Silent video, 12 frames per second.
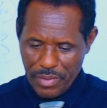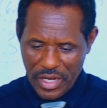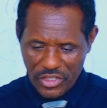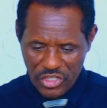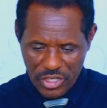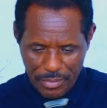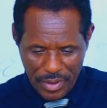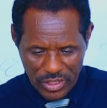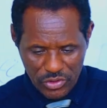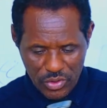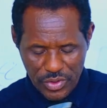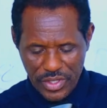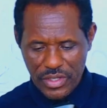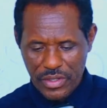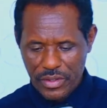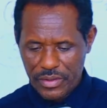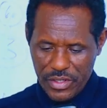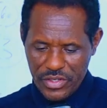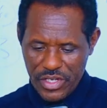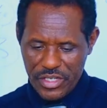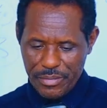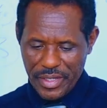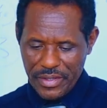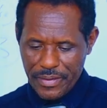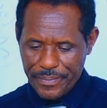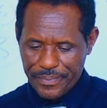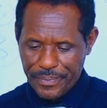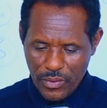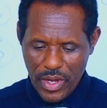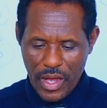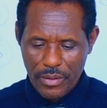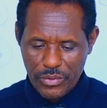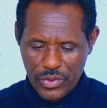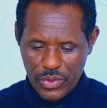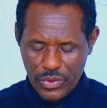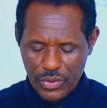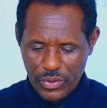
participatory engagement, we have to